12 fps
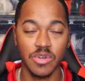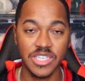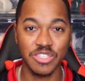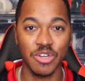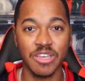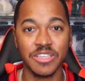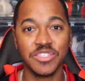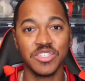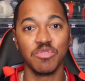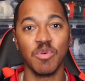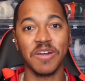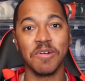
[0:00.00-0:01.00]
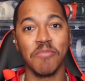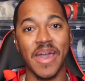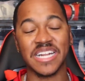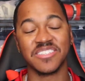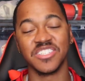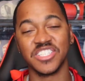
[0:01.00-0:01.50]
What is going on, YouTube? Welcome
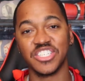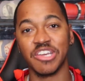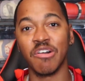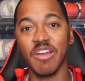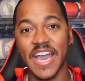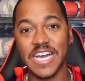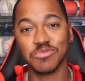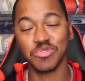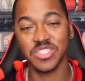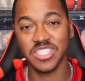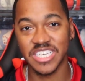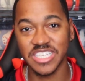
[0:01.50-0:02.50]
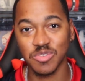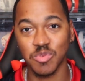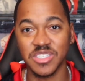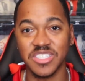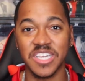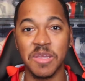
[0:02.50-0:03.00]
back to the channel. Casper's Kicks
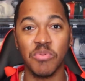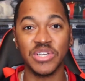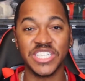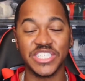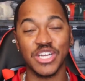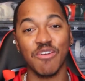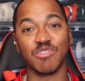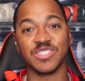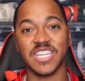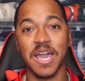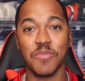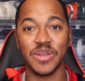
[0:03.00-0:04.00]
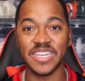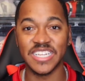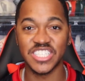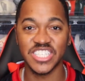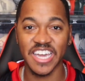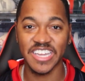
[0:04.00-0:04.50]
once again. Appreciate y'all for stopping in
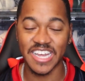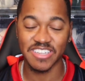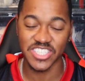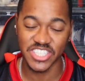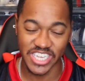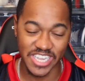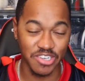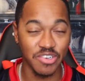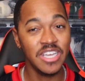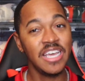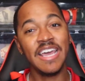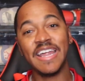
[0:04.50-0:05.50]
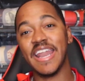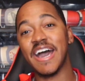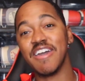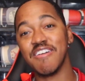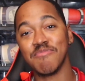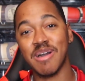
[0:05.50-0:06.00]
and checking out the channel.
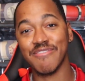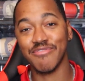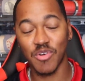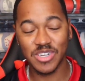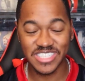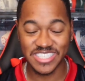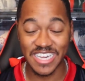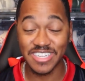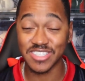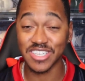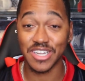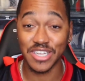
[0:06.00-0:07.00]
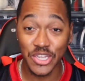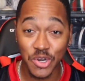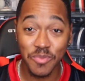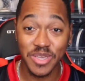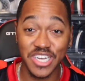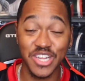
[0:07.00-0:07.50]
Now, if my voice sounds a
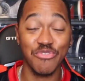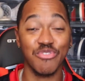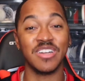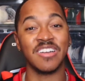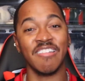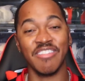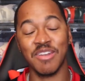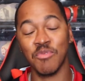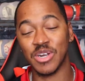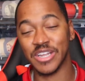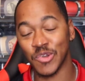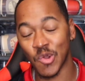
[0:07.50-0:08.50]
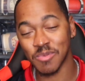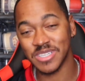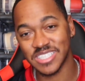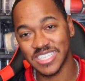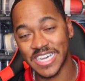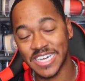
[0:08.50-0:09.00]
little bit different than what it
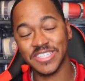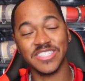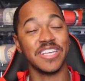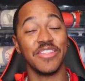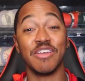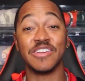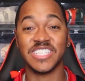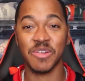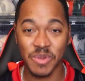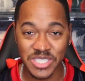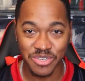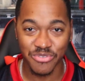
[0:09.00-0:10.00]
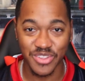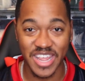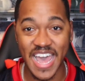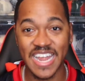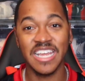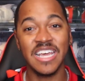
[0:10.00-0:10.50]
normally sounds, there's a reason for
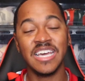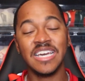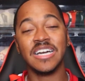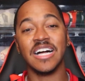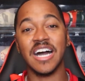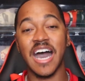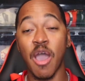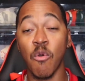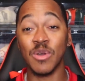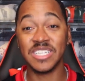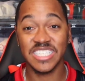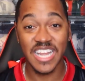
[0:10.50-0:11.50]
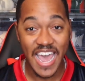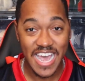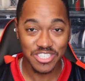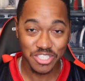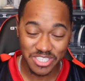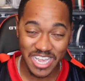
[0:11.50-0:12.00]
that. I went to the
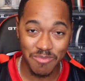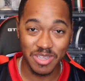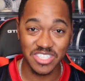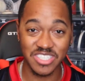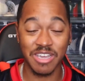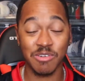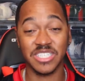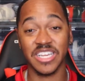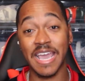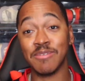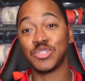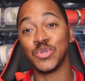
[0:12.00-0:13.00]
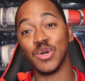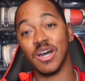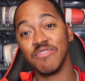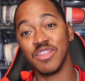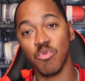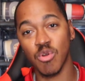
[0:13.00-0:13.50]
Astros game yesterday, went to Game 2
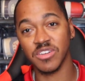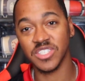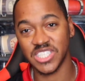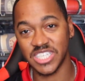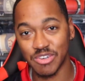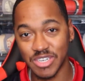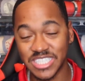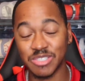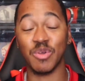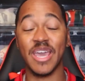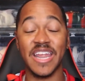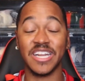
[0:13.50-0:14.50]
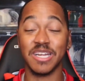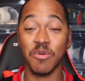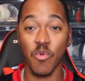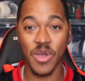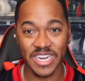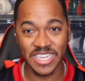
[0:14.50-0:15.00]
of the World Series. We ended
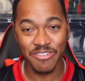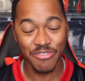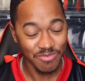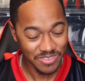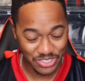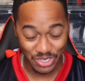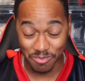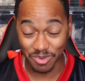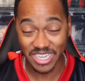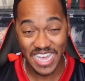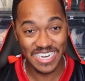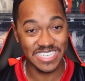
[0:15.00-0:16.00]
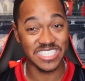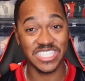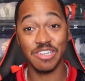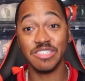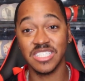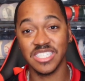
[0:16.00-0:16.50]
up winning, so I'm glad the
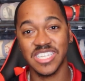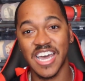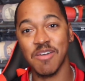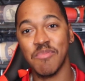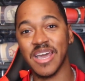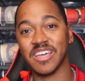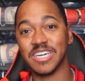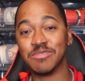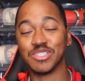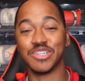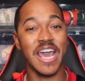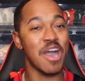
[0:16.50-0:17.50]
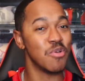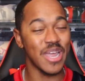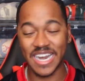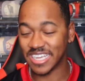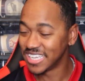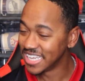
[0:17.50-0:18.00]
series is tied back up. So now we
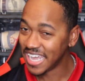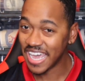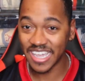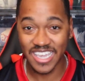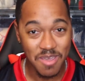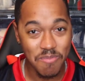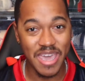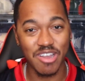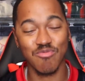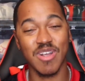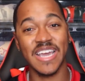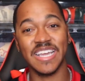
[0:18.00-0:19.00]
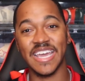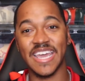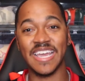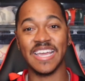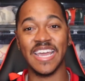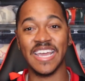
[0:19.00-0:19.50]
got to get back right
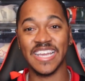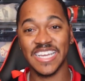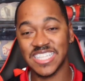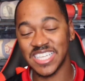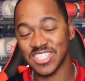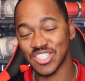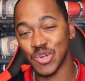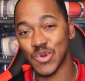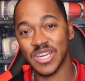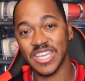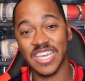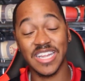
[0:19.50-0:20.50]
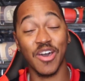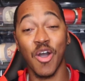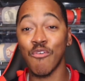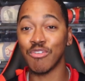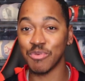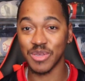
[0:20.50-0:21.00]
and get things going again, and
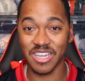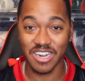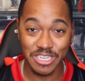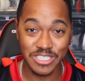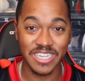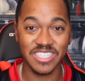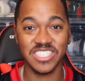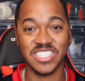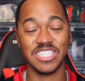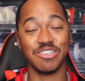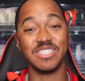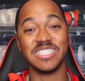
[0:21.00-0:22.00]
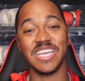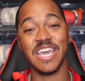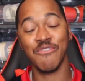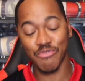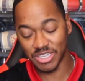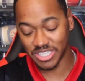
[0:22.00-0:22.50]
hopefully we can close out this series
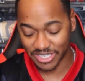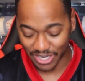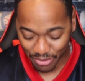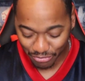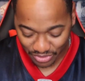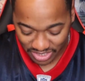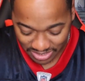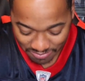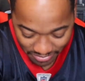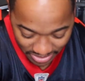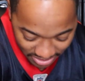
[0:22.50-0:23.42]
in Philadelphia.